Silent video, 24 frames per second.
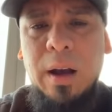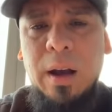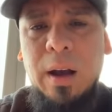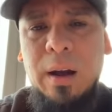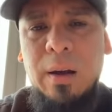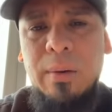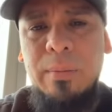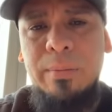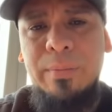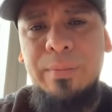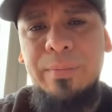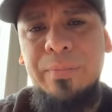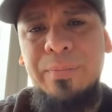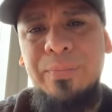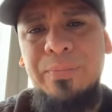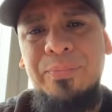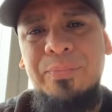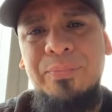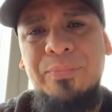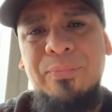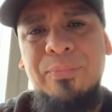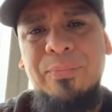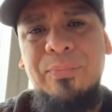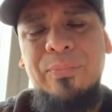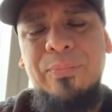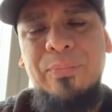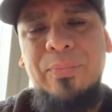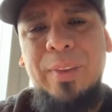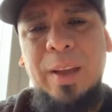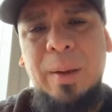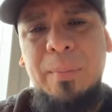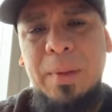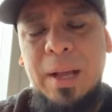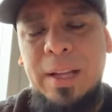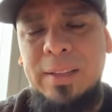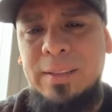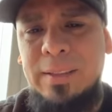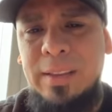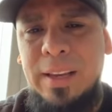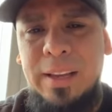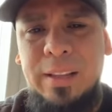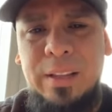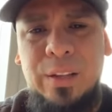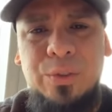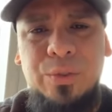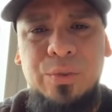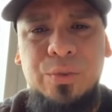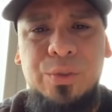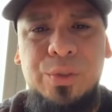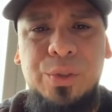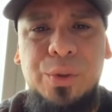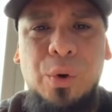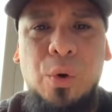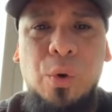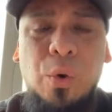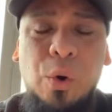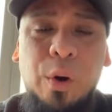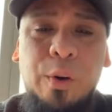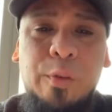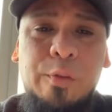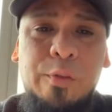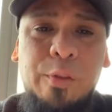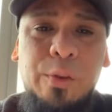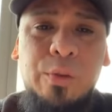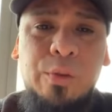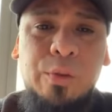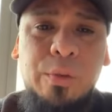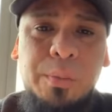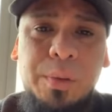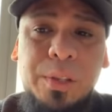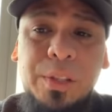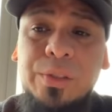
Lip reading: I'm not saying that you should hoard food,